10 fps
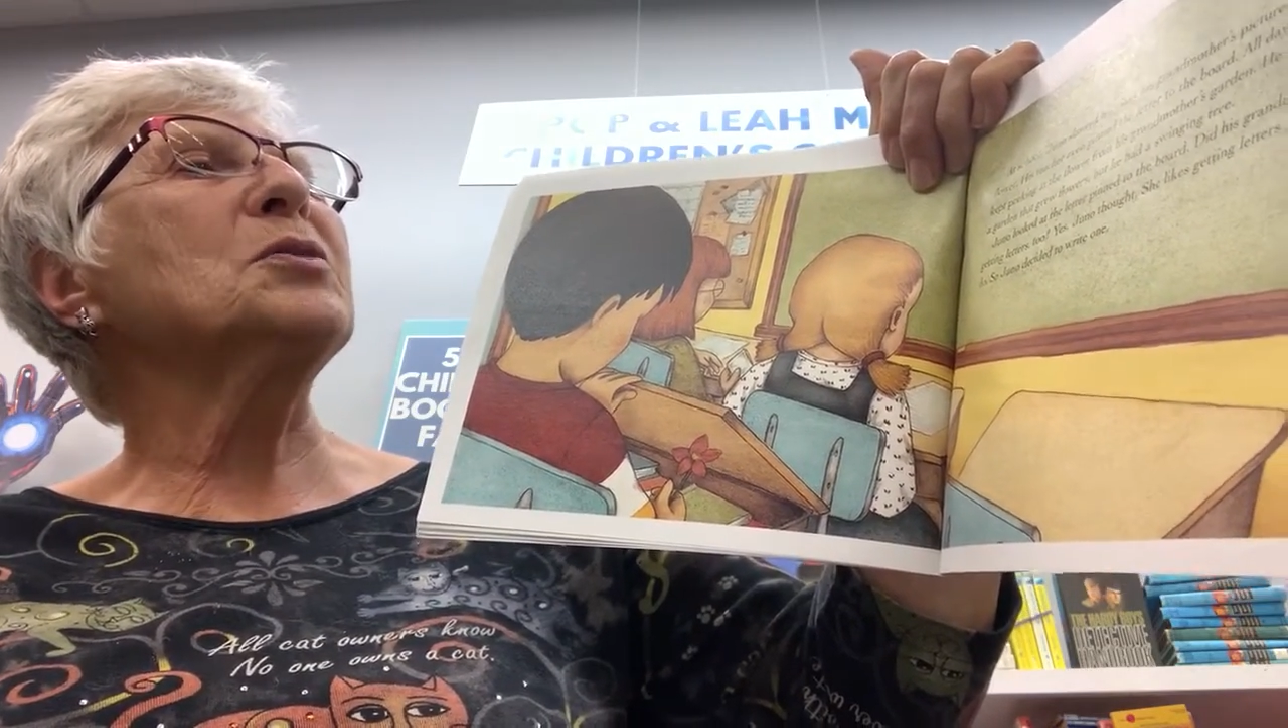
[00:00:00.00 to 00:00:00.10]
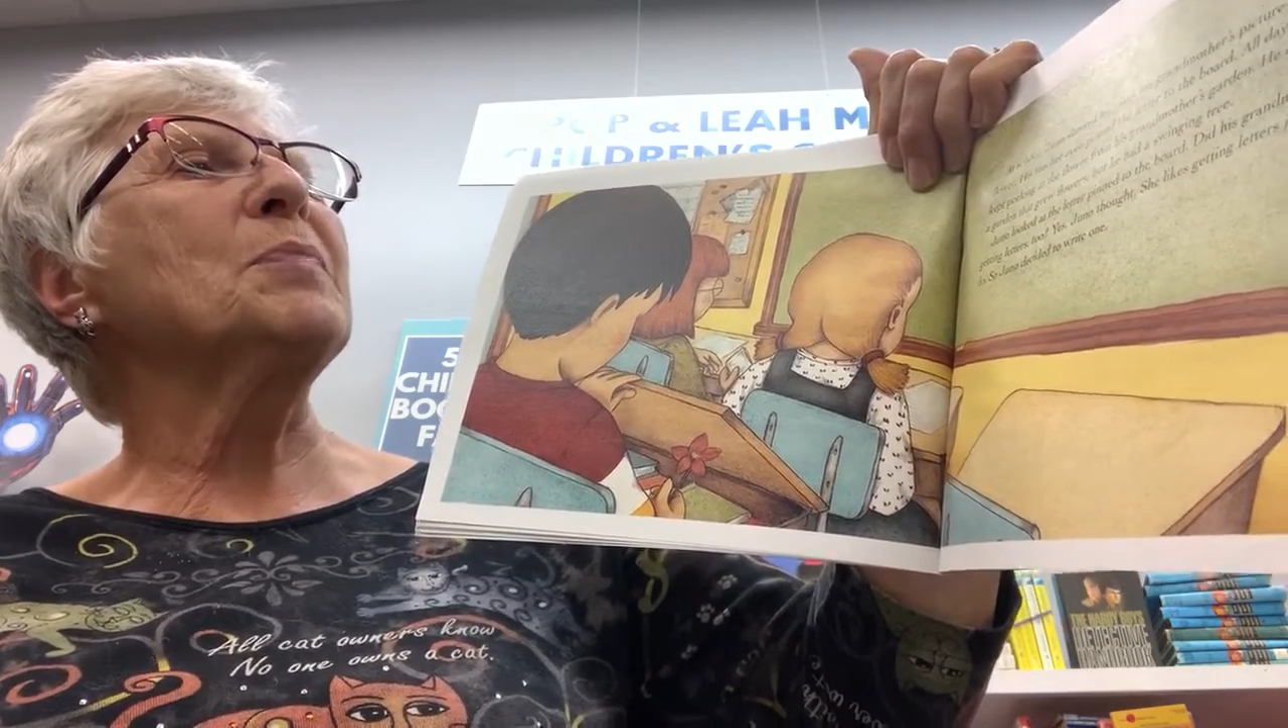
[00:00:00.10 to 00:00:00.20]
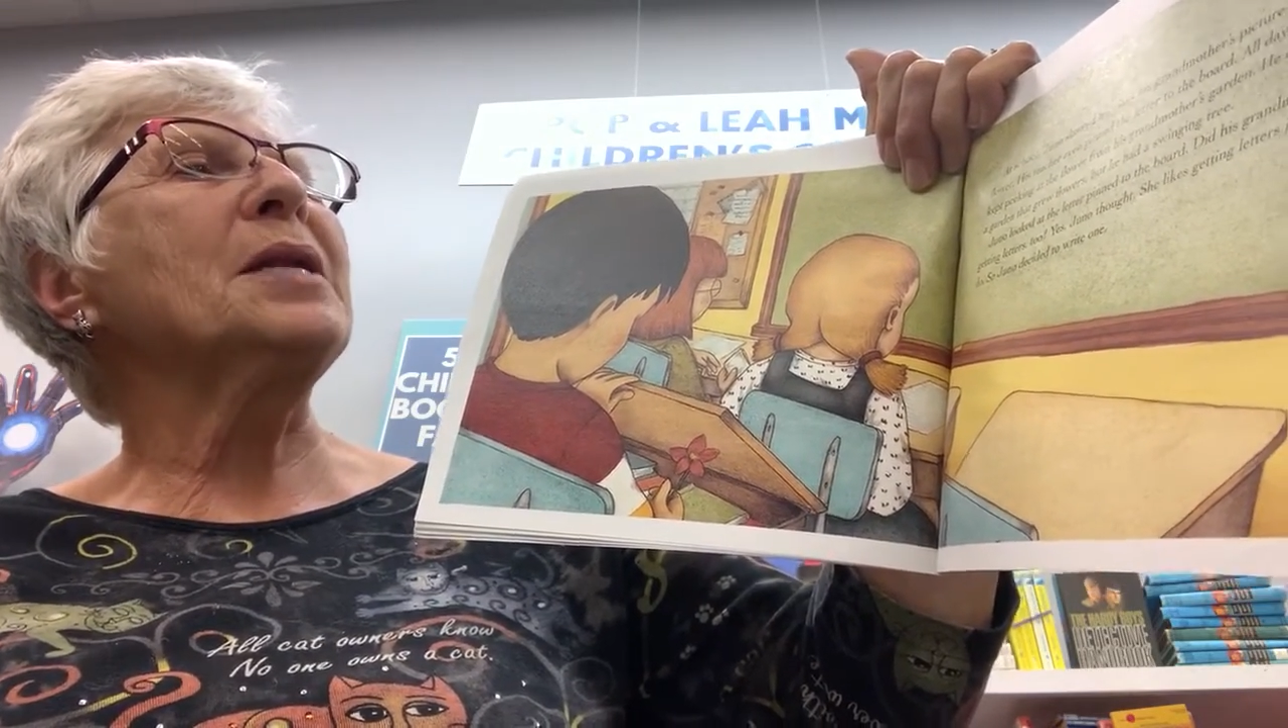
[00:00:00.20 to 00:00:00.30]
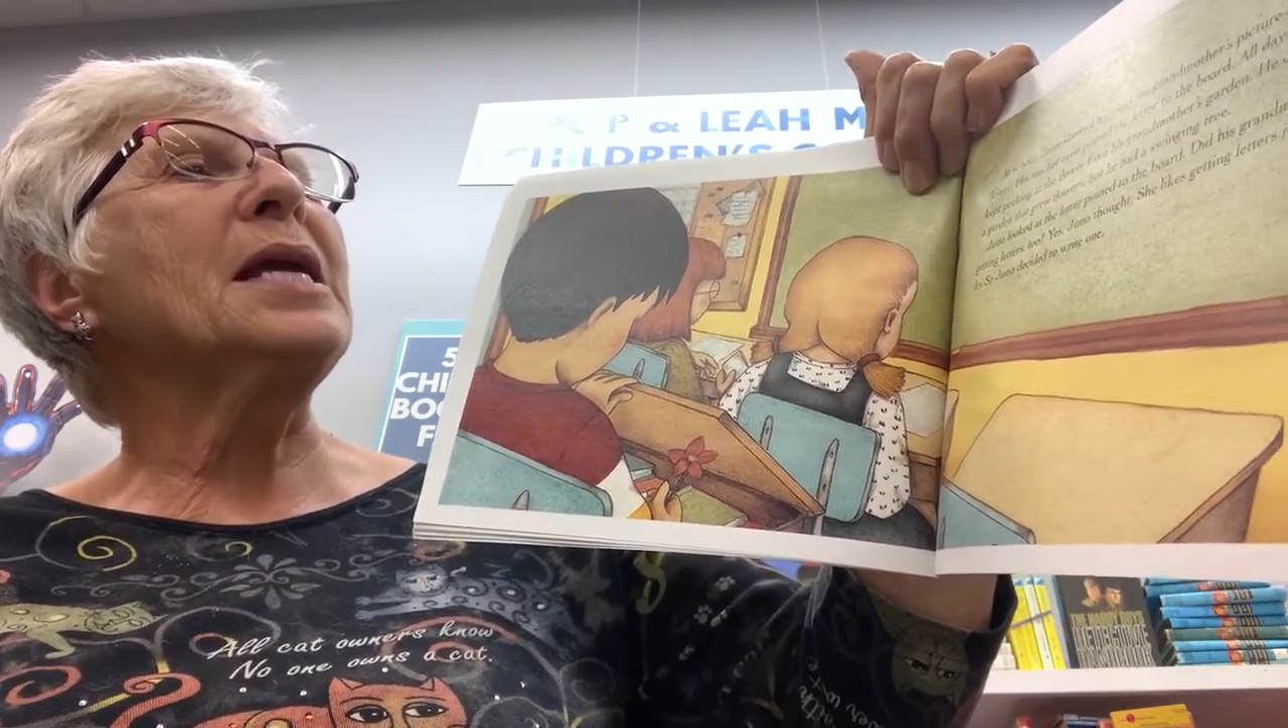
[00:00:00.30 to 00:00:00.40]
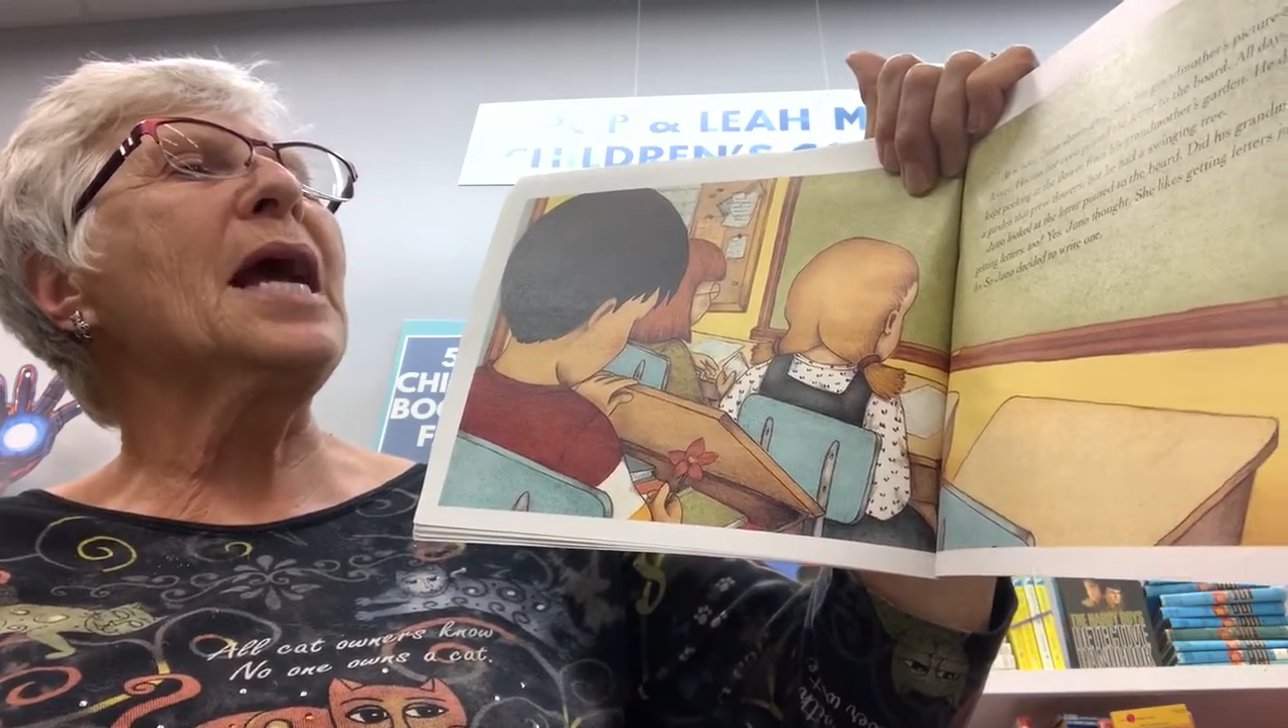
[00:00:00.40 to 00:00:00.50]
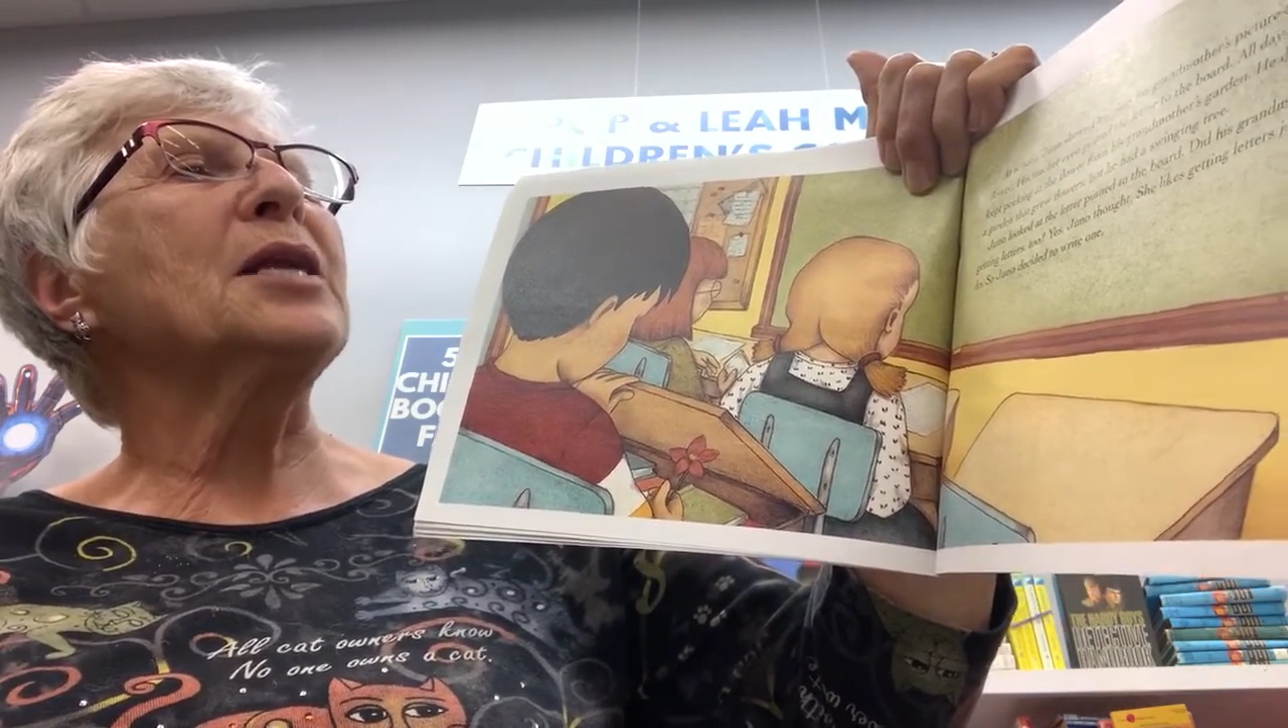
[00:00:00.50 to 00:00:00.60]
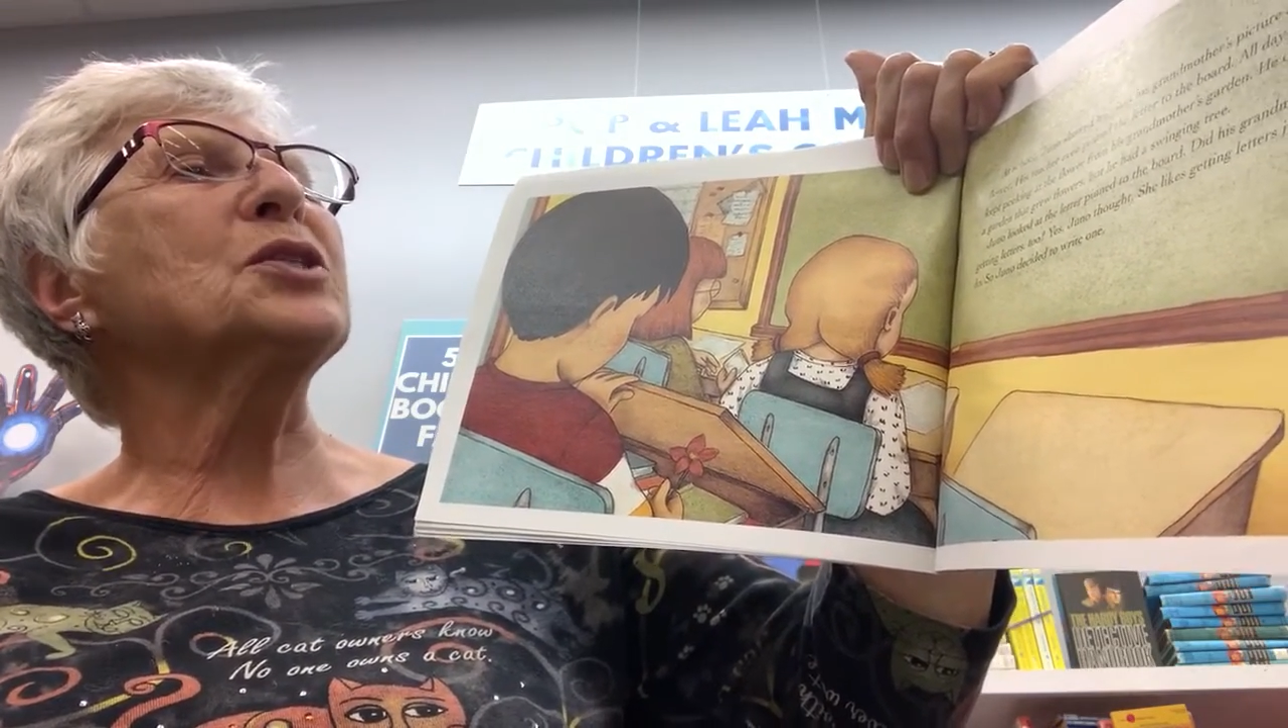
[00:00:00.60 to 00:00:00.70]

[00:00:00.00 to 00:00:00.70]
but he had a